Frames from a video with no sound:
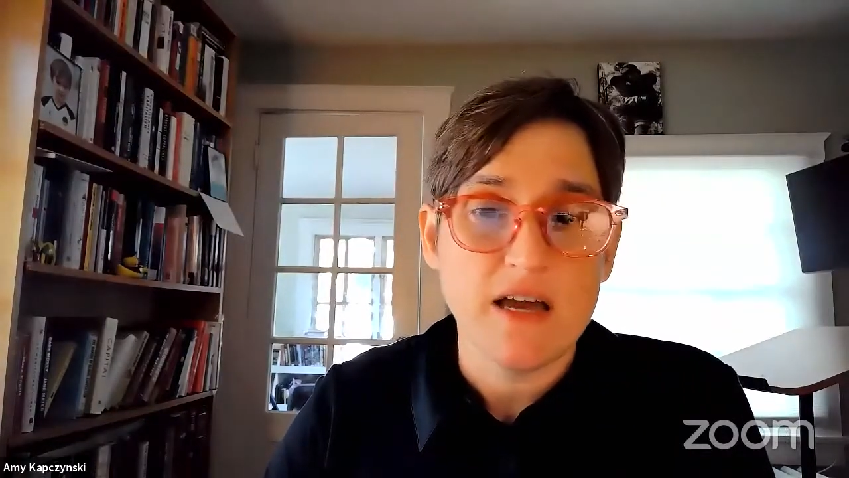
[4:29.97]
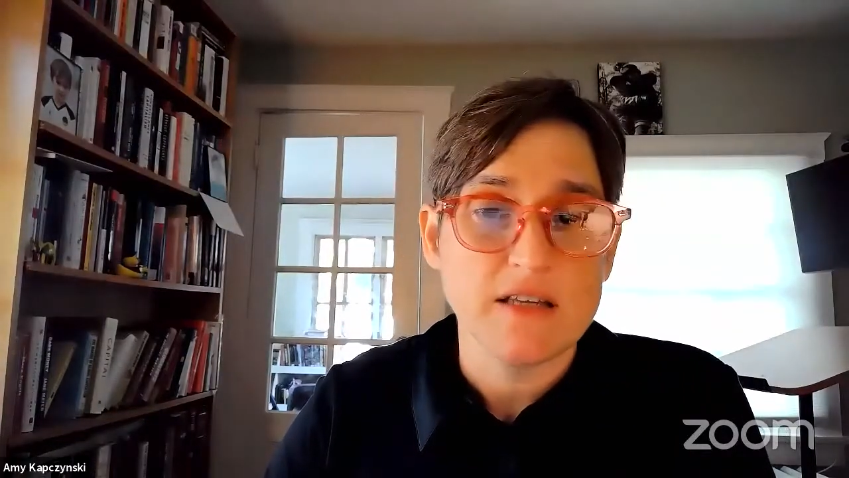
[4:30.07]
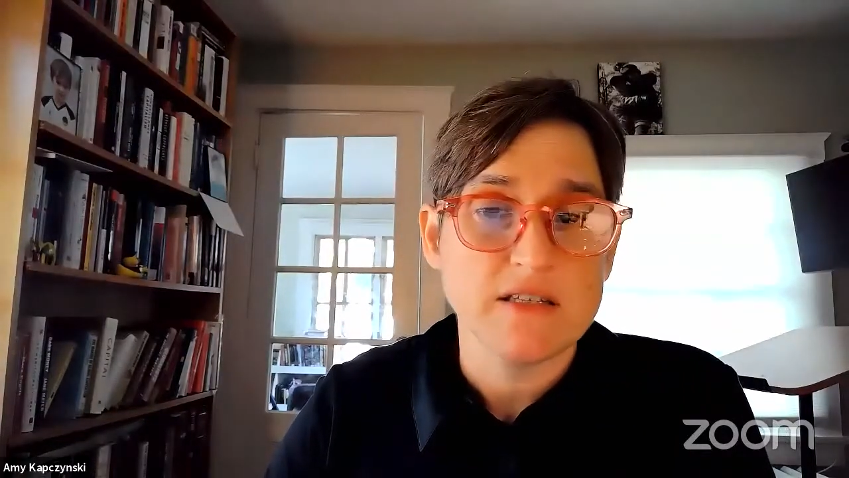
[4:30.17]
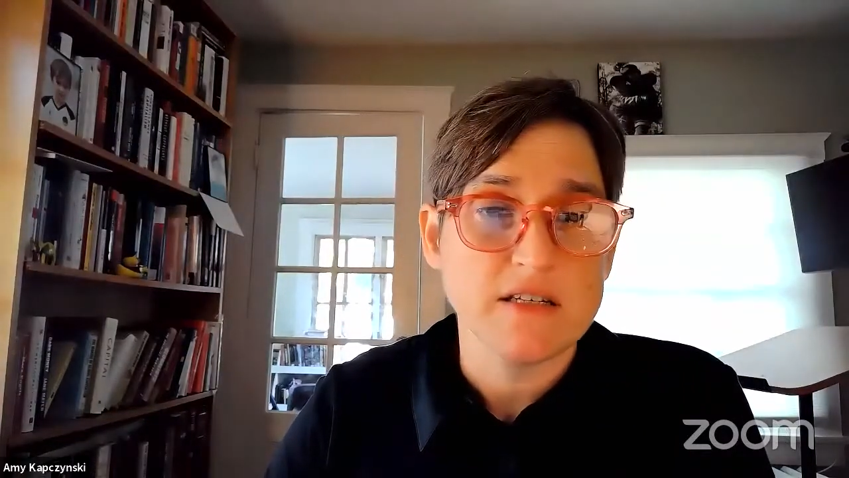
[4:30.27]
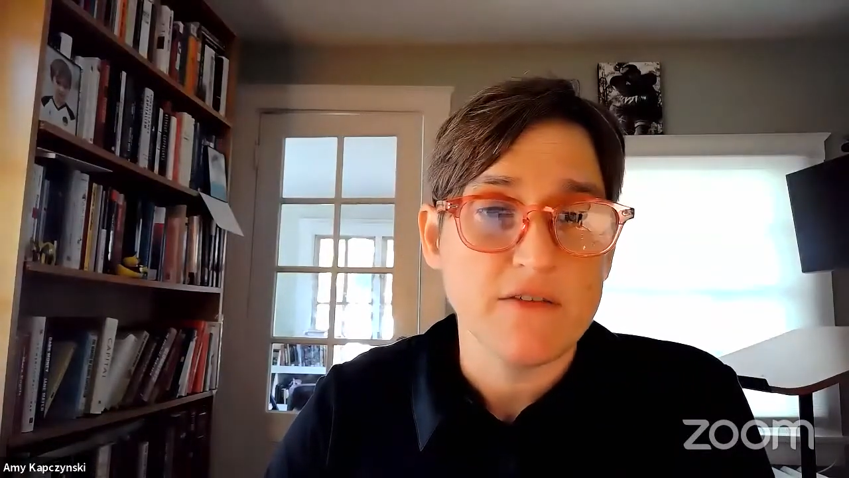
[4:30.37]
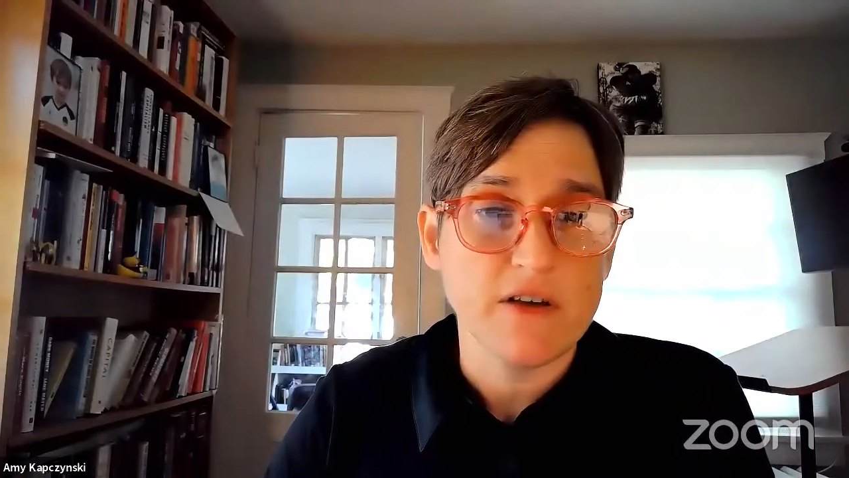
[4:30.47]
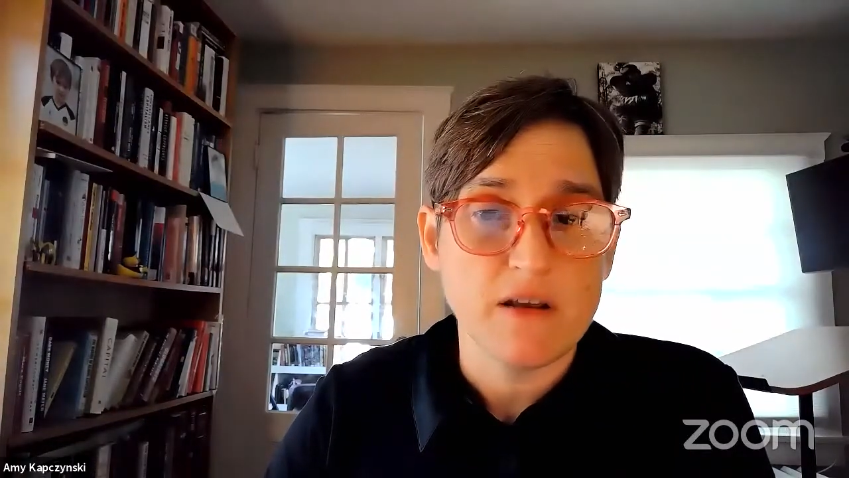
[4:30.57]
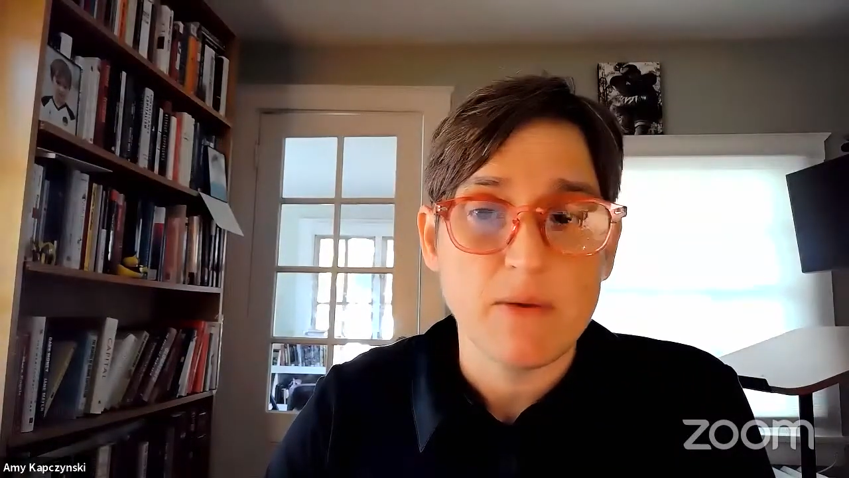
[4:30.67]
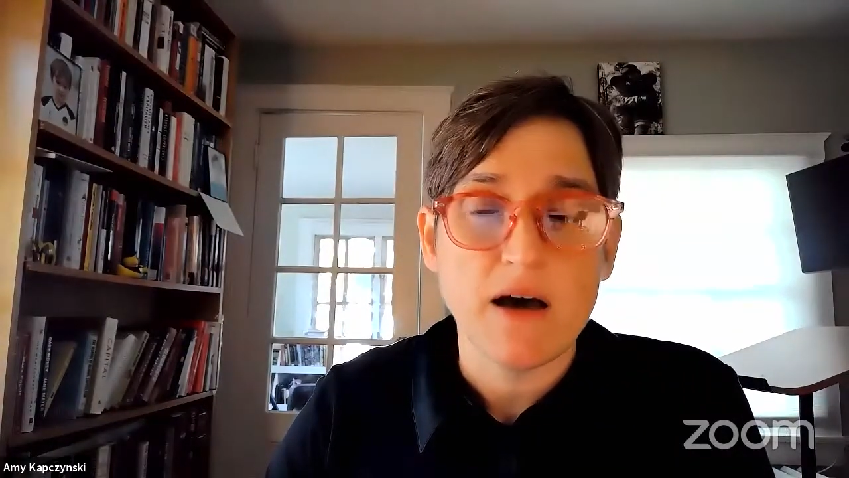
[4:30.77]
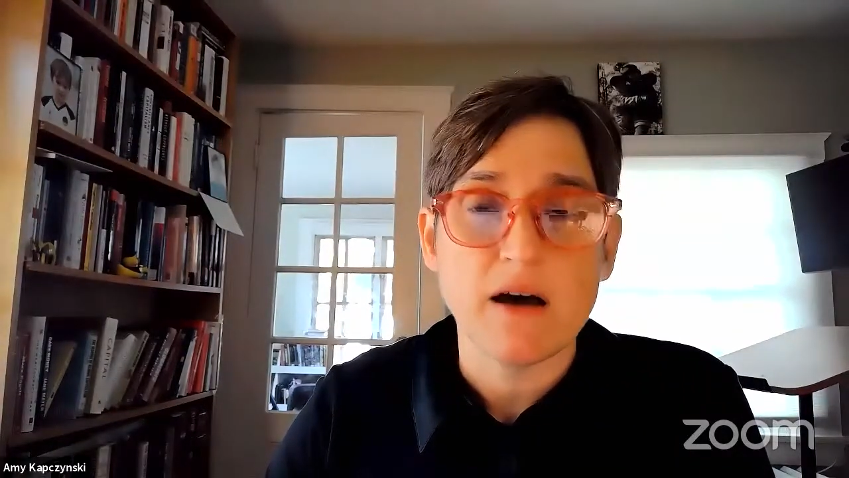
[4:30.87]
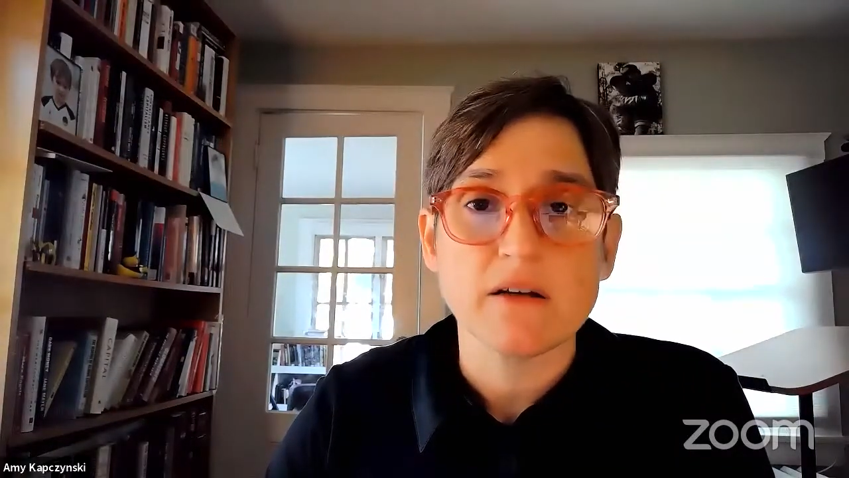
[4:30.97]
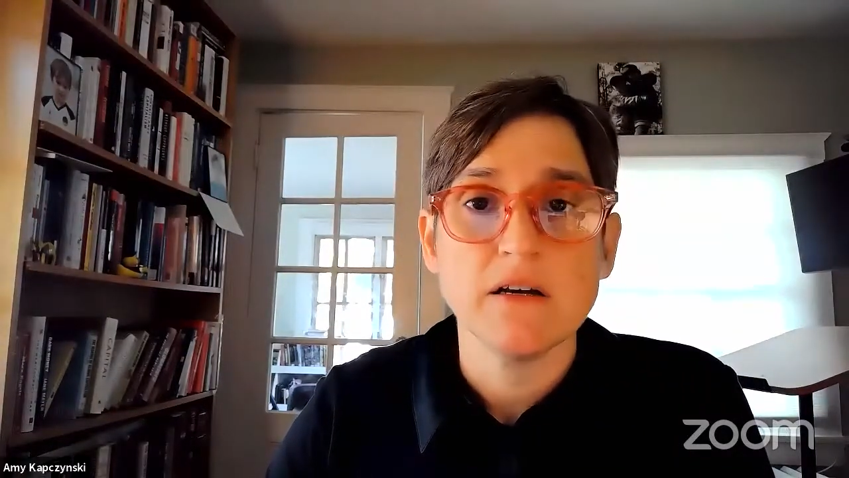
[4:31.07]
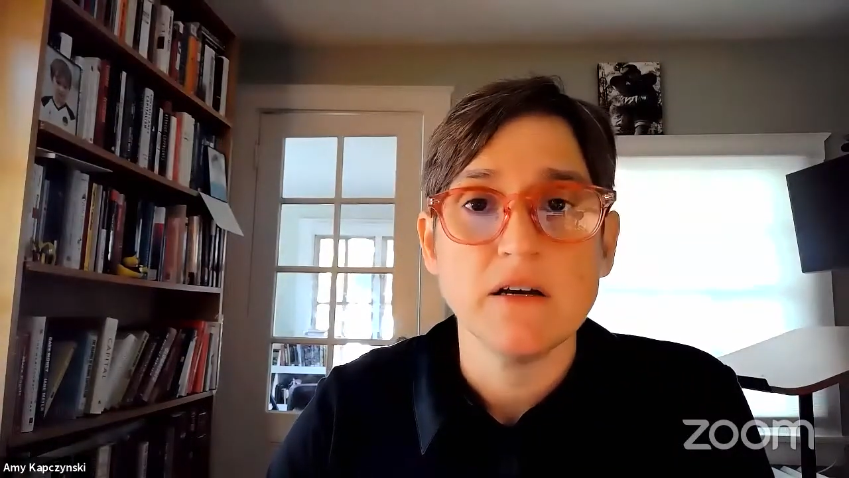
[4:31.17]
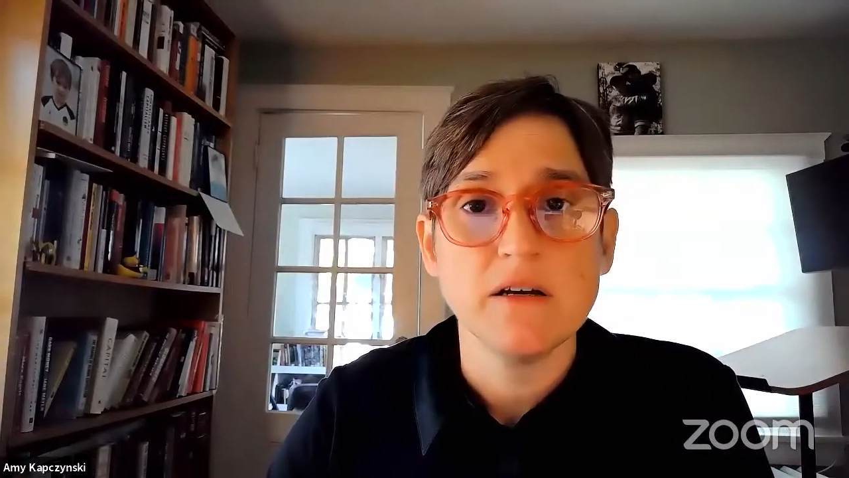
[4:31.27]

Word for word: had significant impact